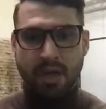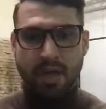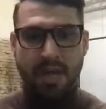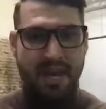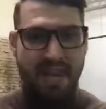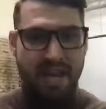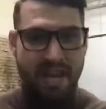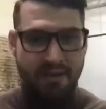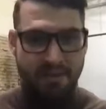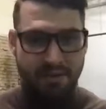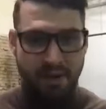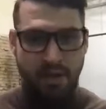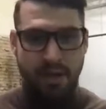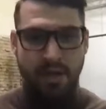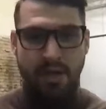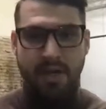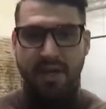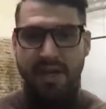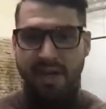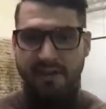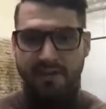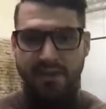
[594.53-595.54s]
Never,
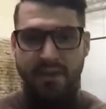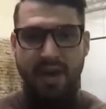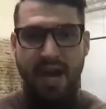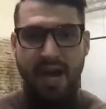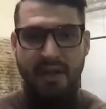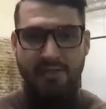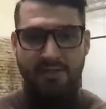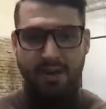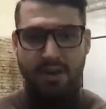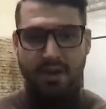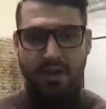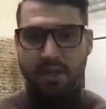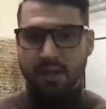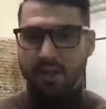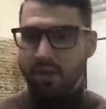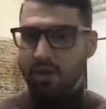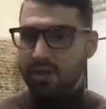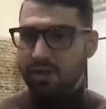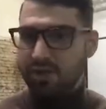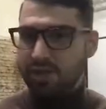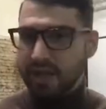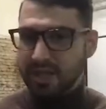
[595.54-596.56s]
ever.
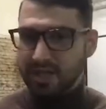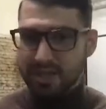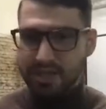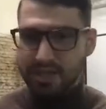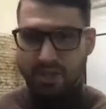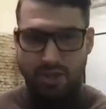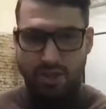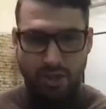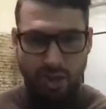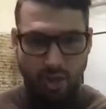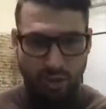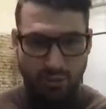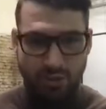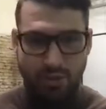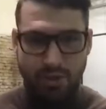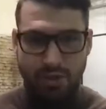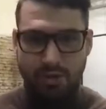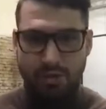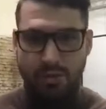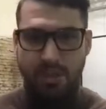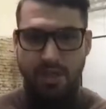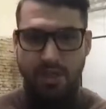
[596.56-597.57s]
You just don't
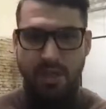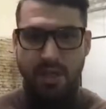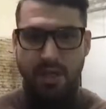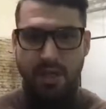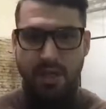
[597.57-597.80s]
do it.